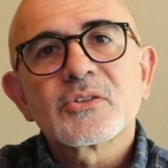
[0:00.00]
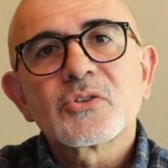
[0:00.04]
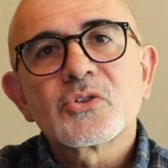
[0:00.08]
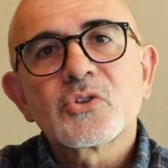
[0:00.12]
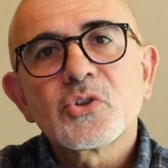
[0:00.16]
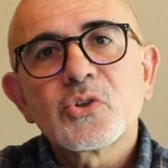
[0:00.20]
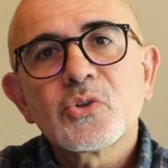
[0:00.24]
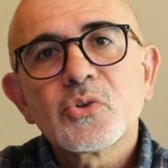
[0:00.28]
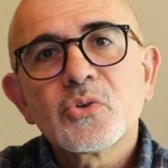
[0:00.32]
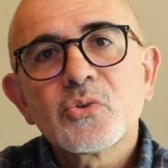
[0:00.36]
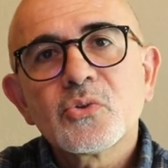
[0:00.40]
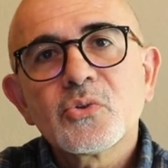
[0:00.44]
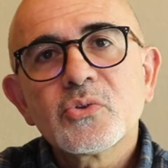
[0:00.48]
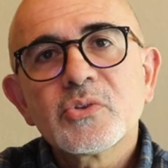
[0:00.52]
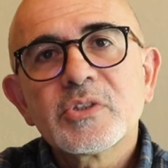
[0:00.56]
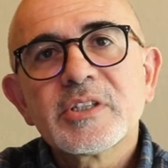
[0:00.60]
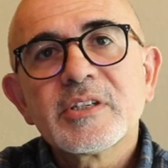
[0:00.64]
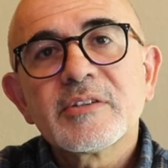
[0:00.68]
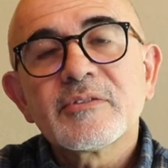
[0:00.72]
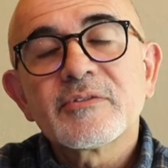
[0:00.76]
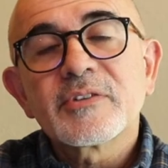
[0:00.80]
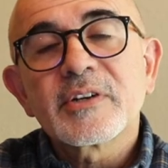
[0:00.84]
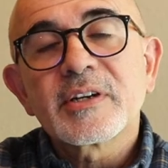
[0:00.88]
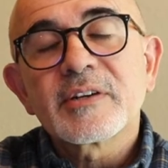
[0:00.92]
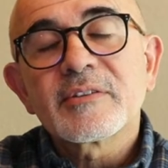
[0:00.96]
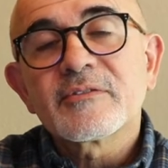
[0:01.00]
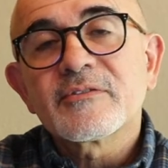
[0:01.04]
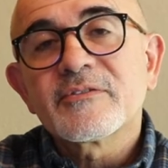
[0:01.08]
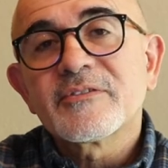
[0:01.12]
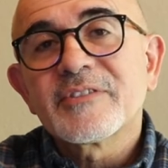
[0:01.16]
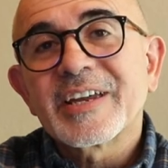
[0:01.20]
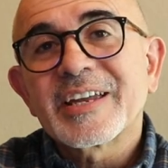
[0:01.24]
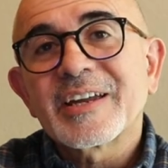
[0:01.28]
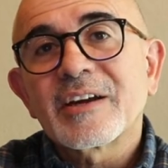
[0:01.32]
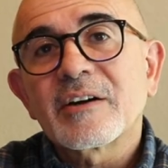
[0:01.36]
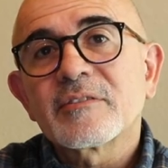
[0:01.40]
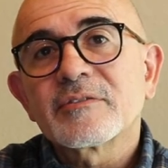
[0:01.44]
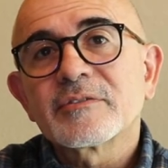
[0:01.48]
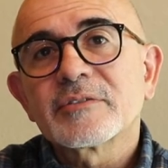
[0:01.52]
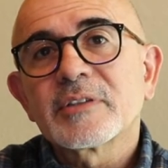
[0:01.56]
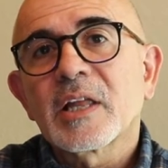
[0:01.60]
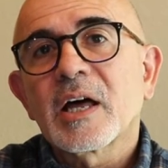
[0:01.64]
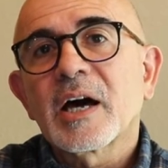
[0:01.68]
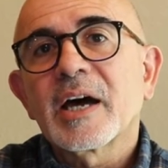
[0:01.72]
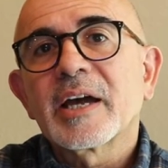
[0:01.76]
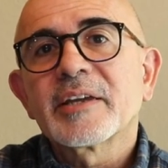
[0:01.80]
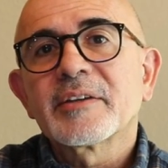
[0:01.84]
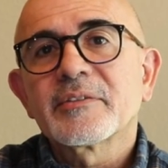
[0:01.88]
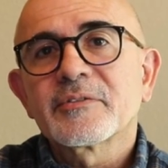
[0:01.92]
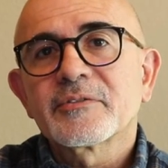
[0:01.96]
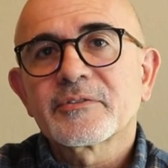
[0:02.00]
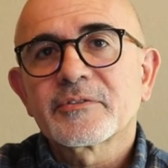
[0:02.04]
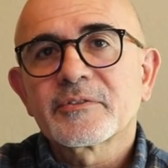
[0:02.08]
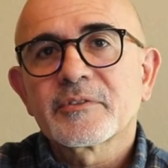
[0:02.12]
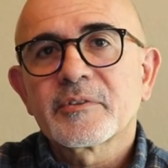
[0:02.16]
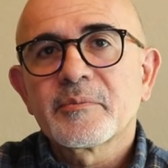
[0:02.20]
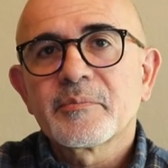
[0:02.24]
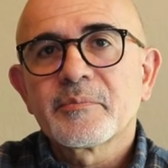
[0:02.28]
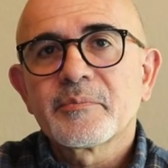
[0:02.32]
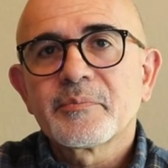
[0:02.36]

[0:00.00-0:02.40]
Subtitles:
two different way of life.